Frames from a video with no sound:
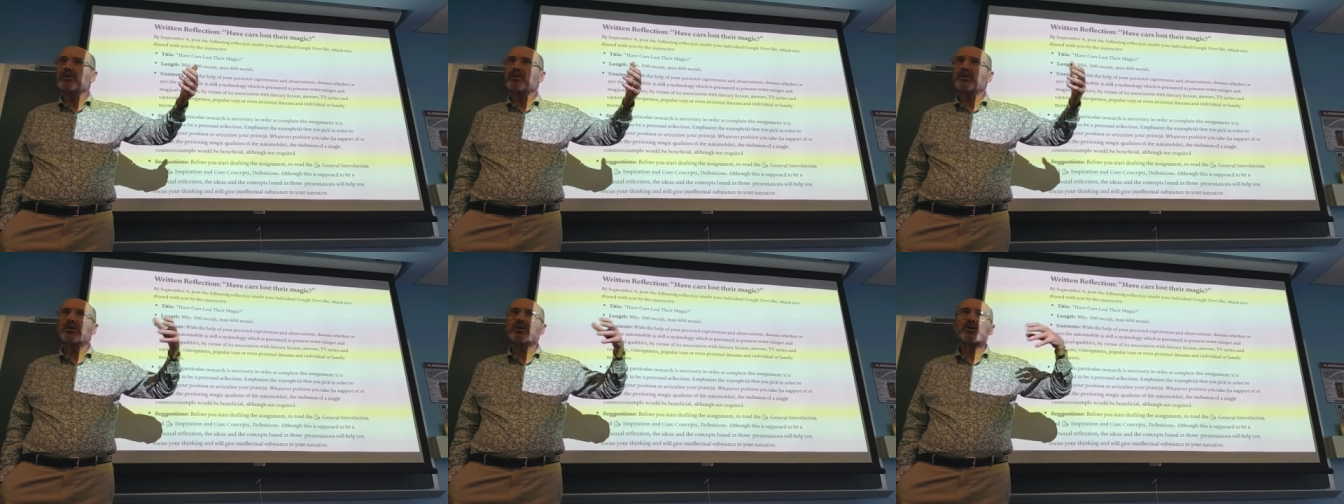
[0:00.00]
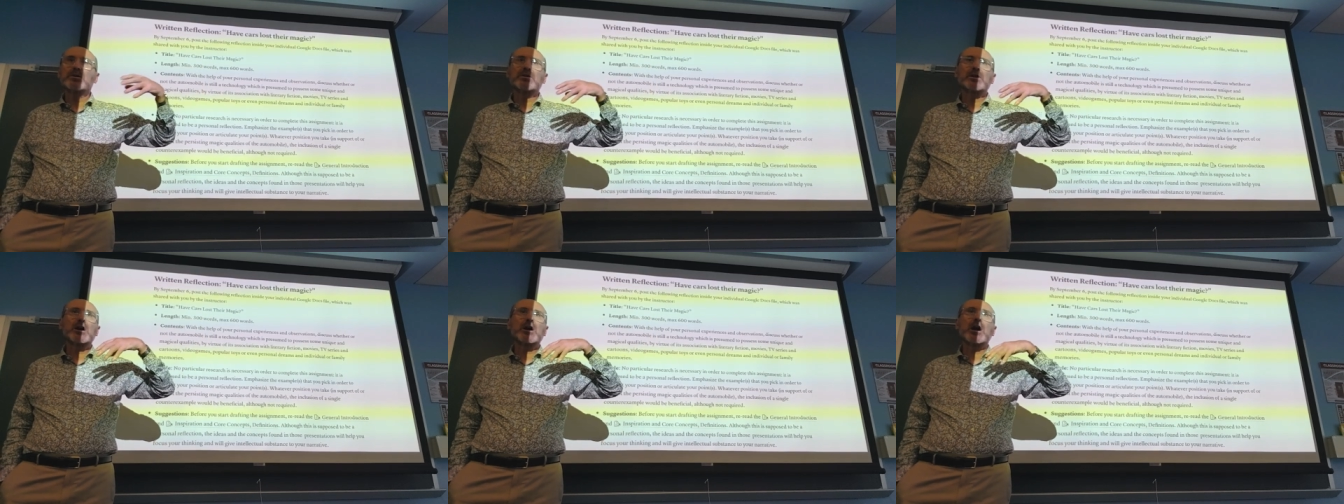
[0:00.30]

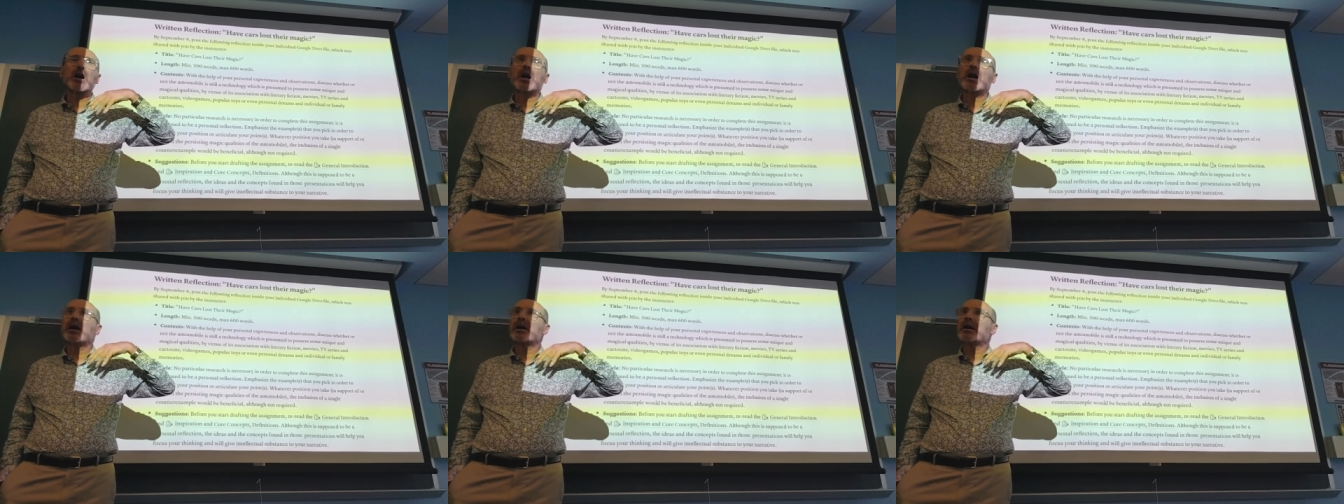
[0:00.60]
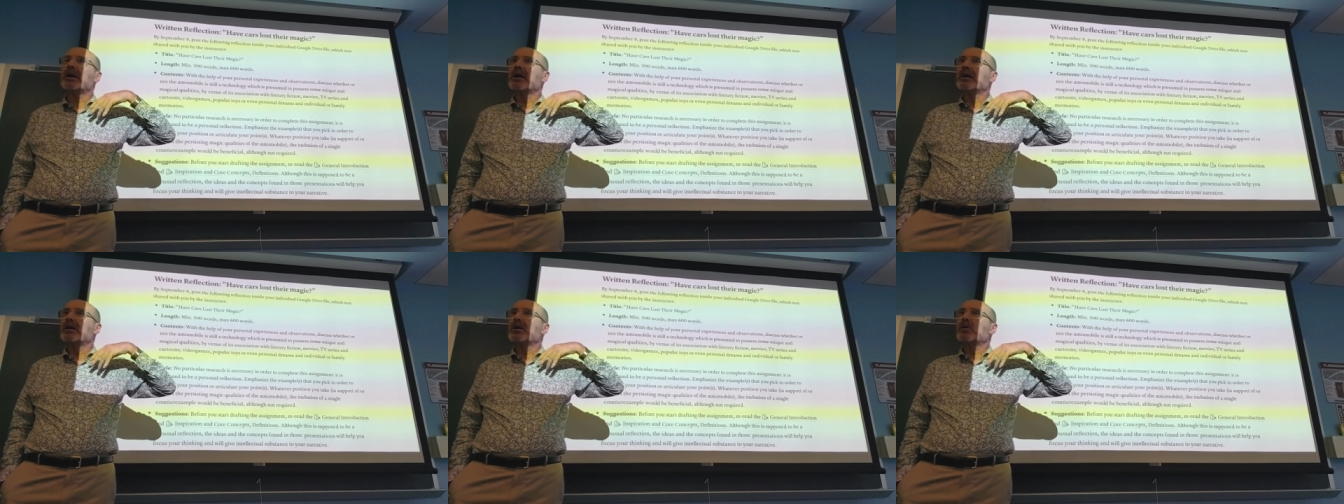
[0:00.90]
or the
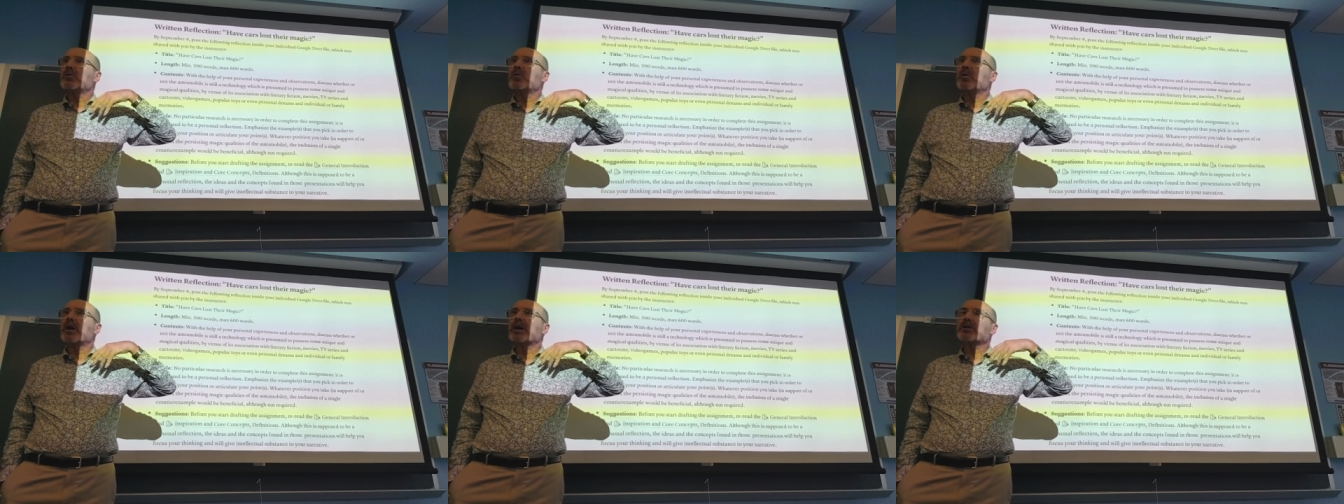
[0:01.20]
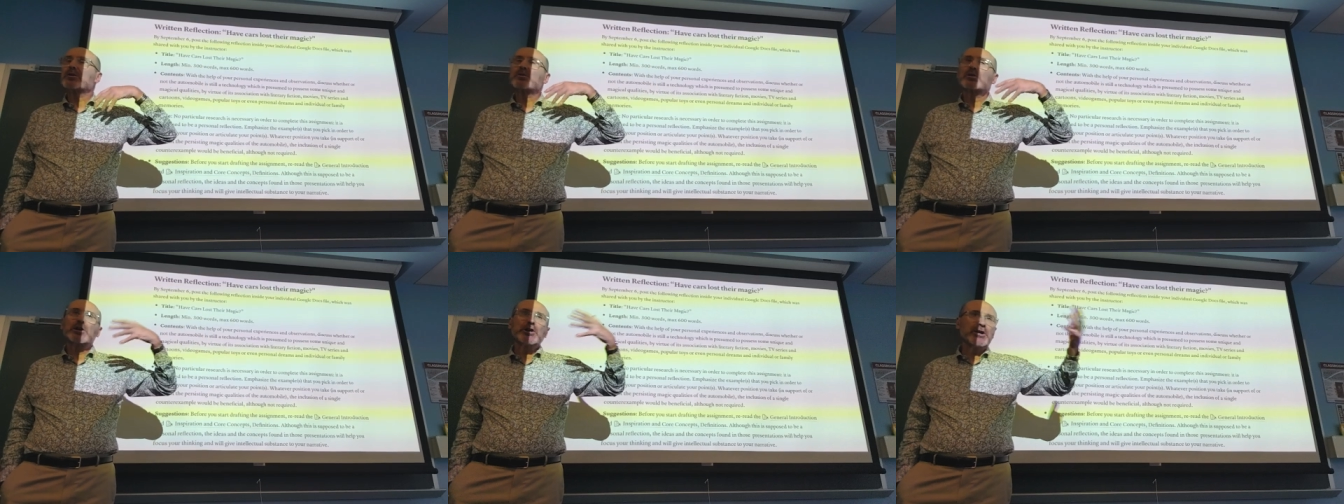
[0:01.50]
car where
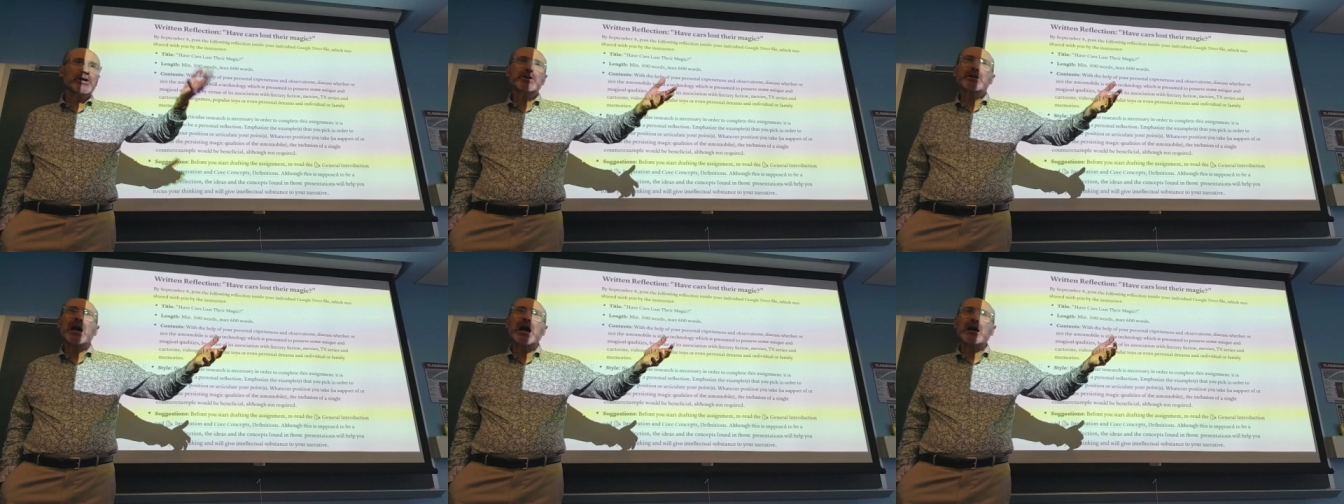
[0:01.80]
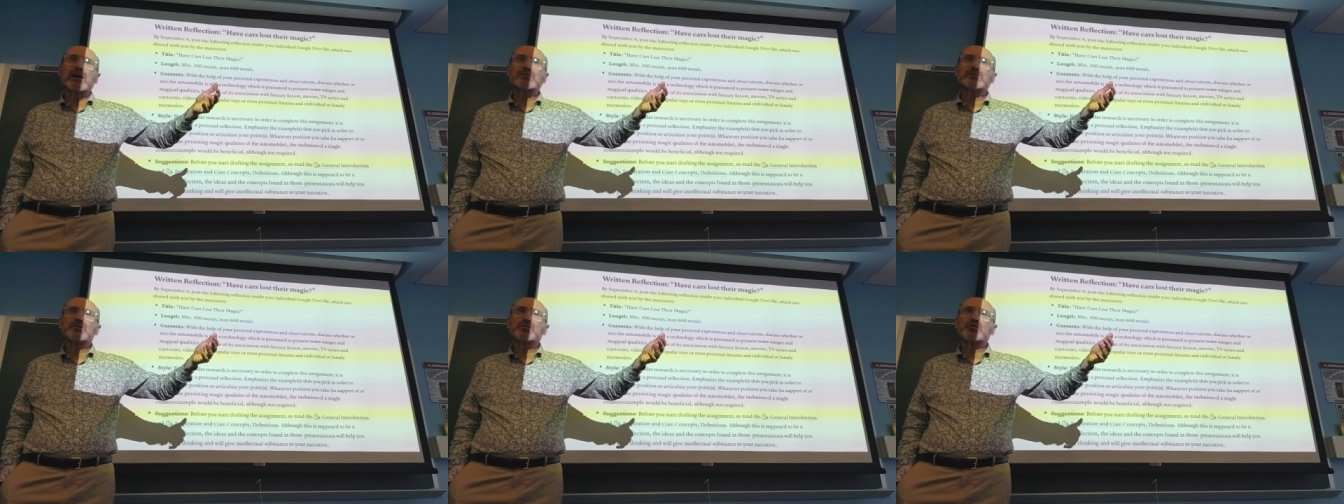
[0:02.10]
you learn
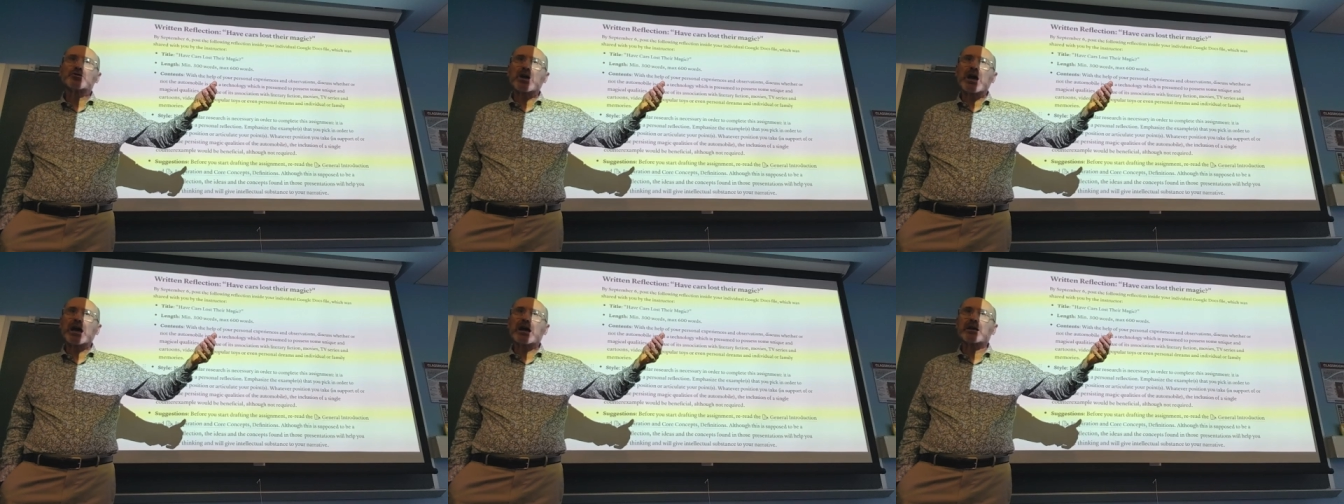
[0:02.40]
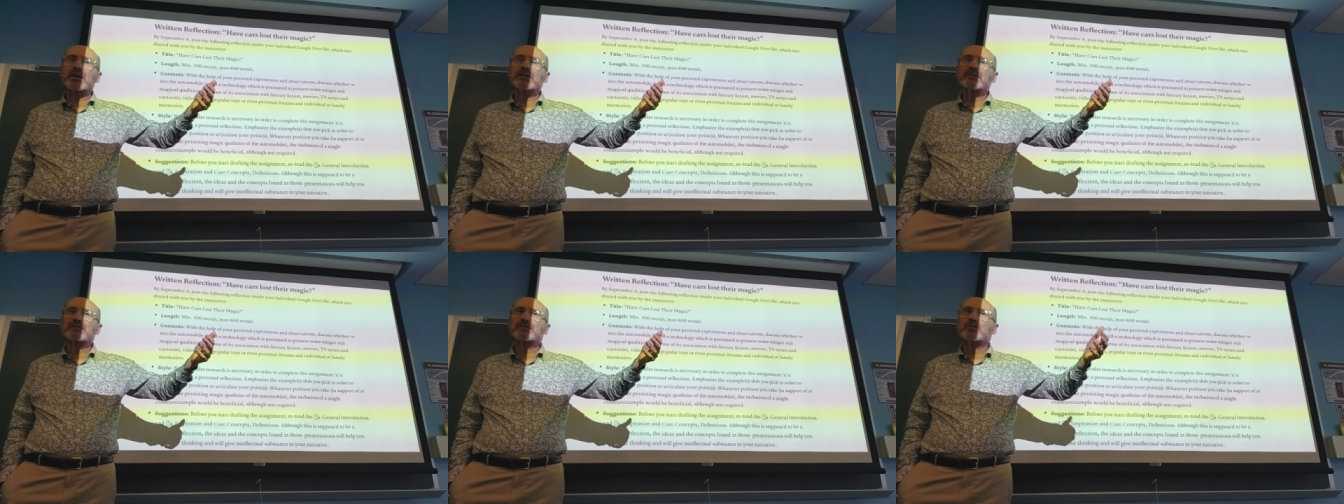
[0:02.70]
how to
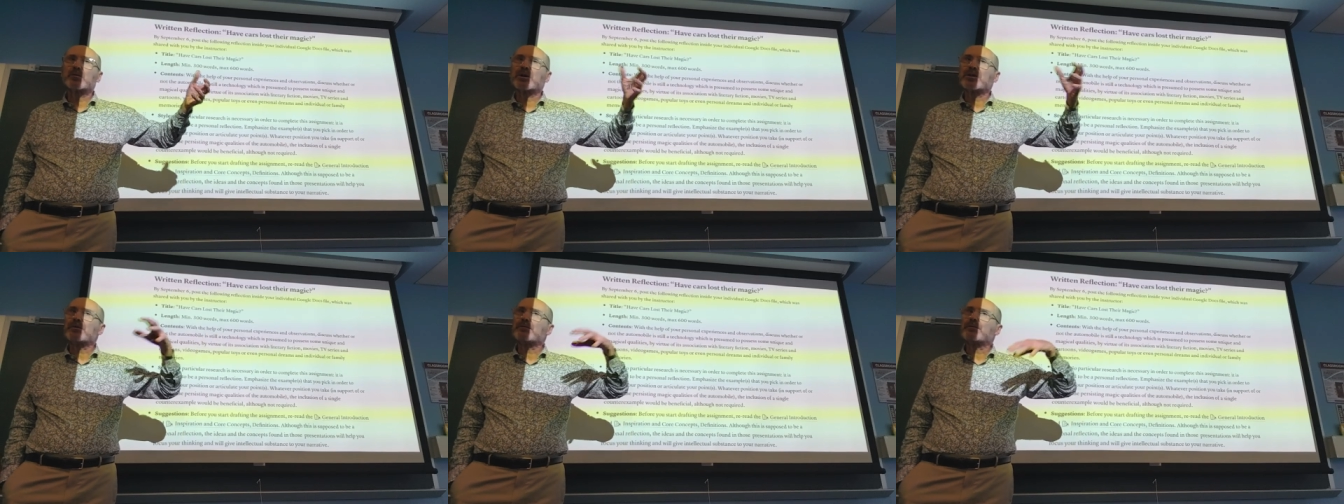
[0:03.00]
drive with a